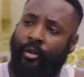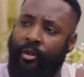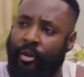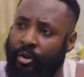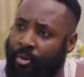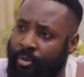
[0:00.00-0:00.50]

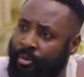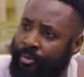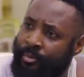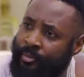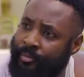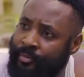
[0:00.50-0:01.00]
No.
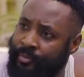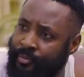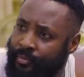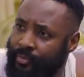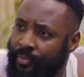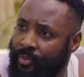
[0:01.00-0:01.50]

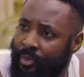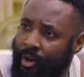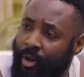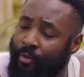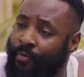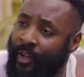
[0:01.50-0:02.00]

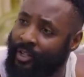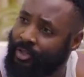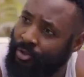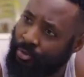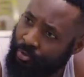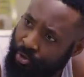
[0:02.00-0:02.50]
All
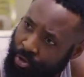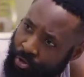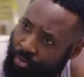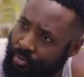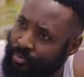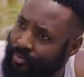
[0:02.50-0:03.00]
thanks to
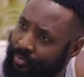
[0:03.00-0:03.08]
you.